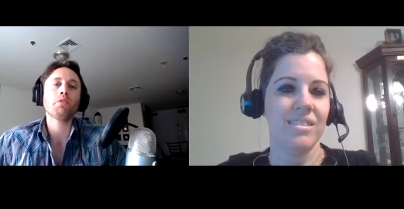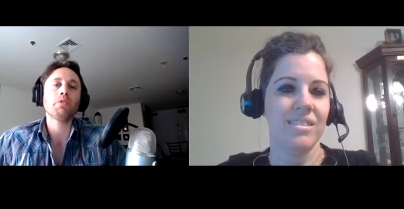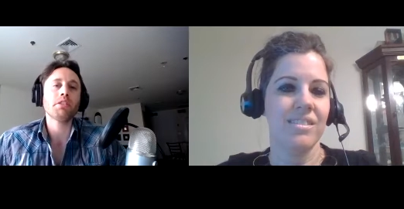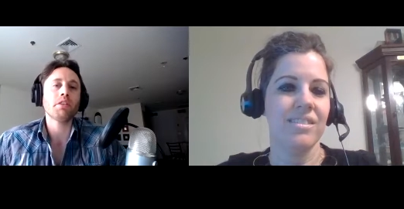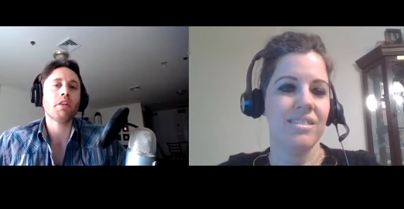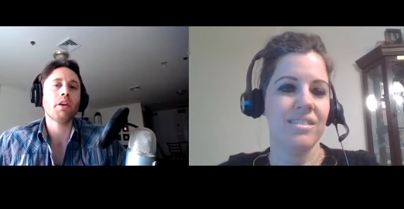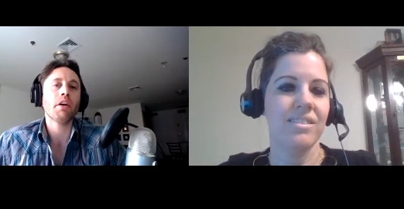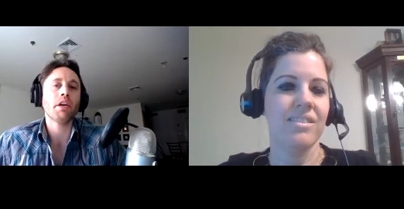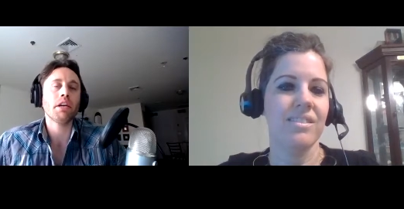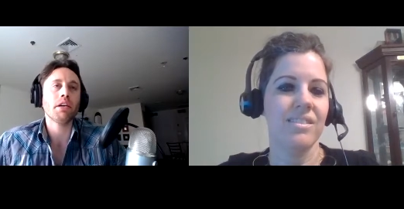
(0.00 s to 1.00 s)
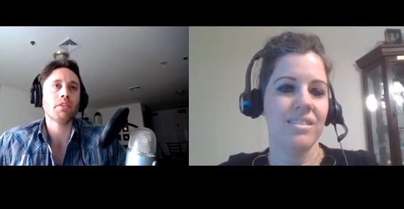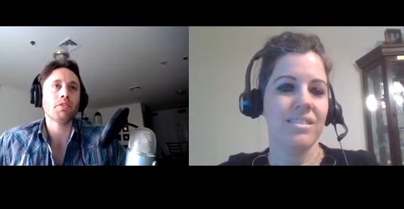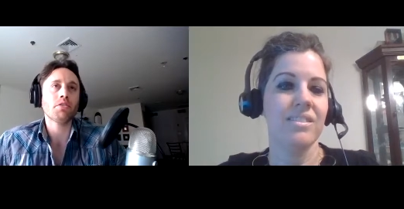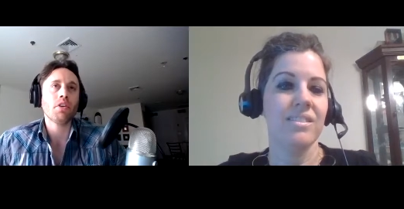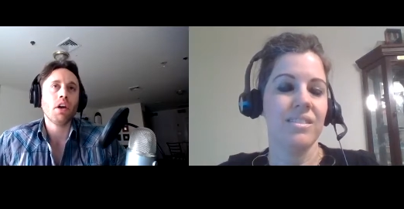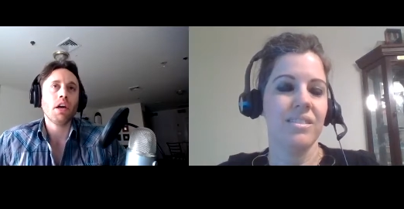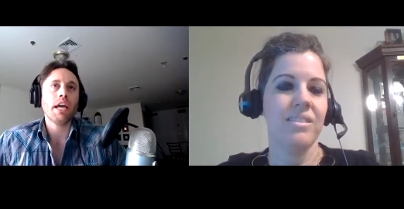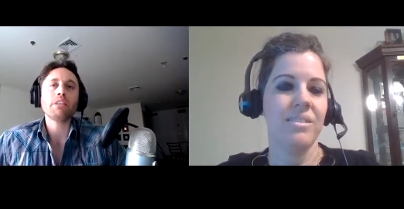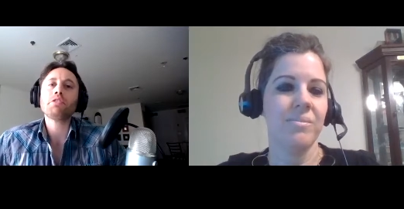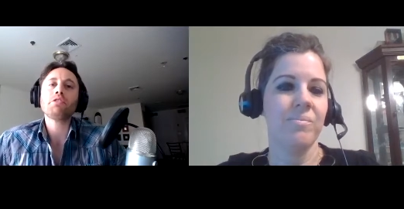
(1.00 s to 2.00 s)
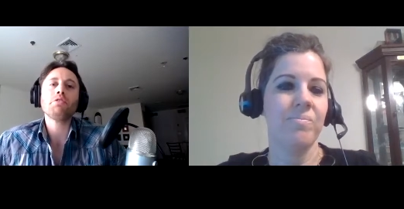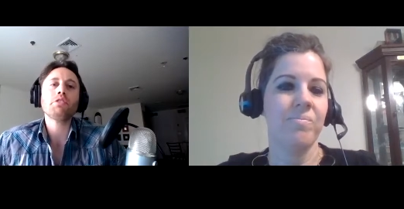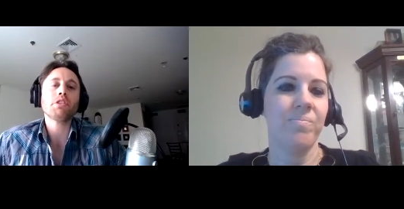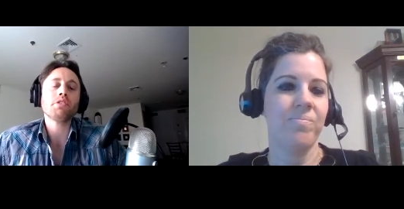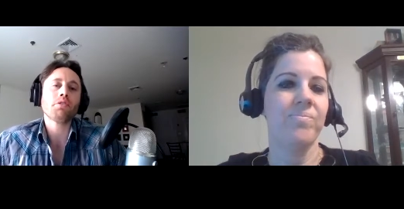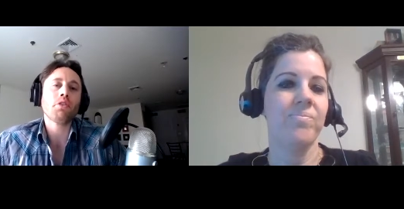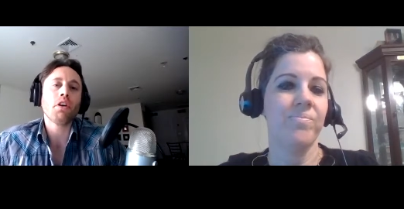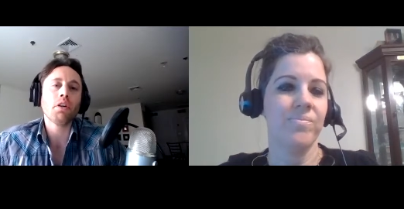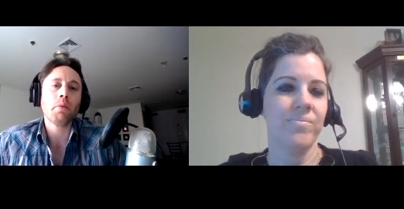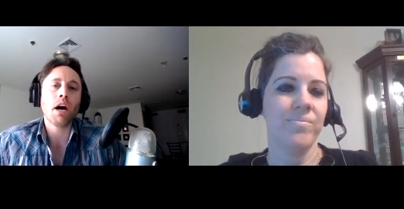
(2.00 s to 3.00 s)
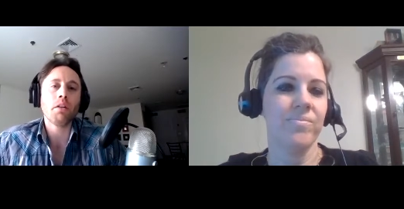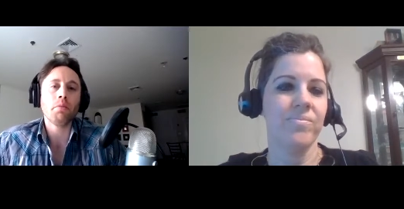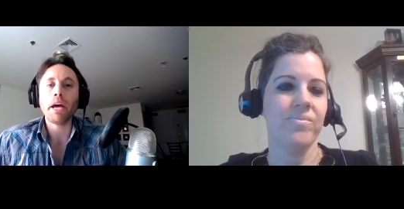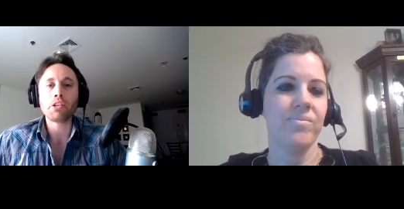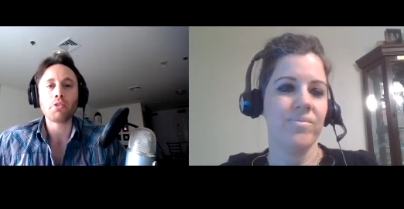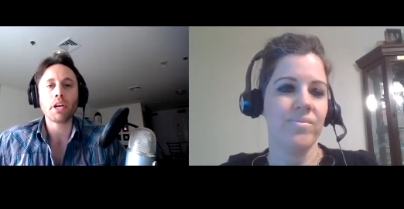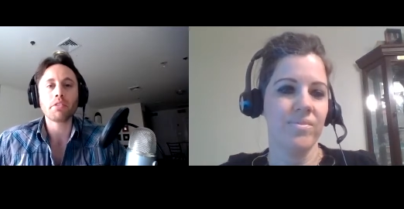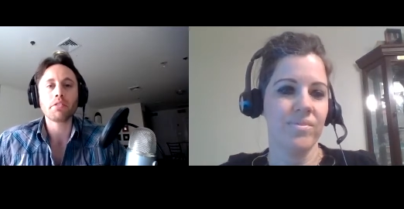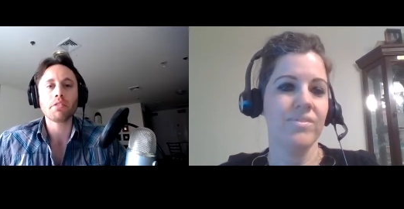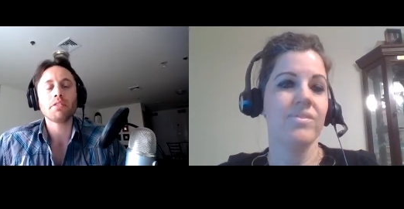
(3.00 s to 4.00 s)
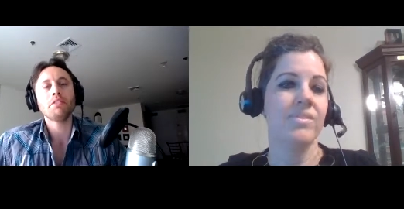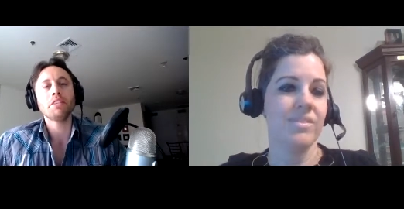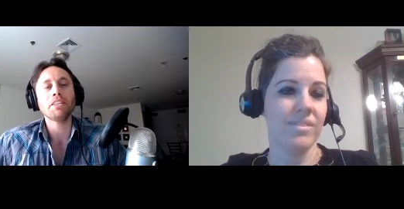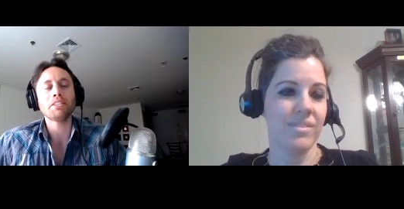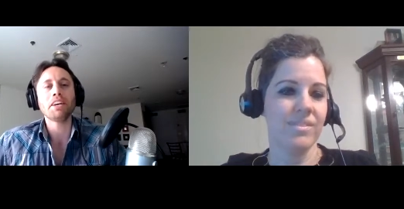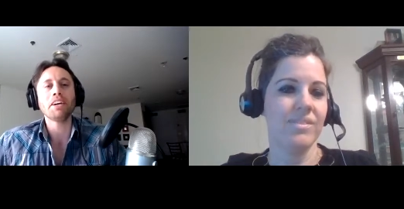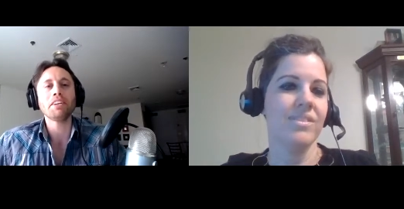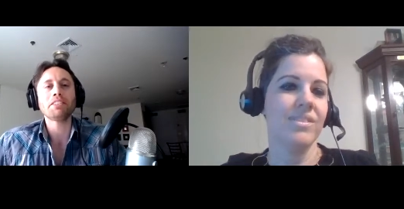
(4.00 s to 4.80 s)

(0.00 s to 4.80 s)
Speaker 1: reason there is institutions are all about metrics these mm-hmm.